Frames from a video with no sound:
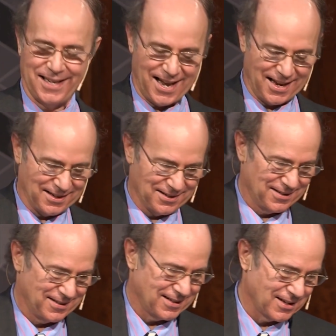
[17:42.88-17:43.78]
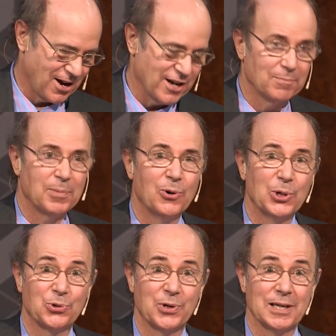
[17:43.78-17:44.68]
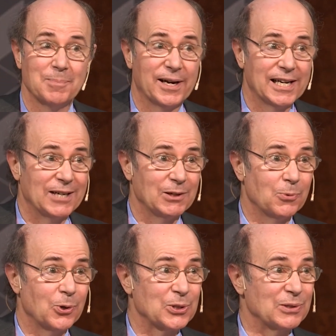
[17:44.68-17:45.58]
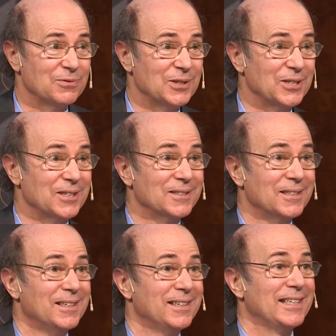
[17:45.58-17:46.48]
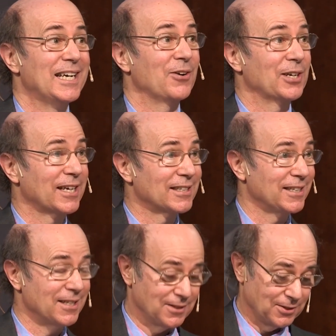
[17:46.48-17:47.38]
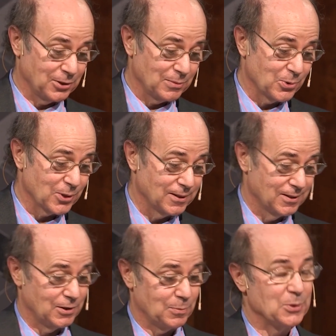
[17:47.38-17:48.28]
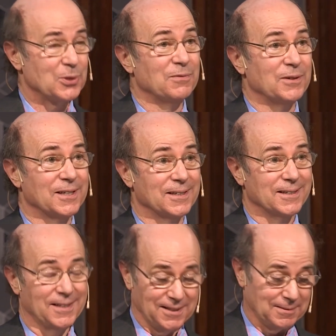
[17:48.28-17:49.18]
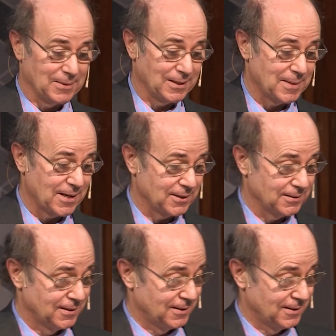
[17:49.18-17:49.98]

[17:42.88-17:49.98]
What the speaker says: and kind of poetry about how it works in physics. Now I'd like to get a little more specific about it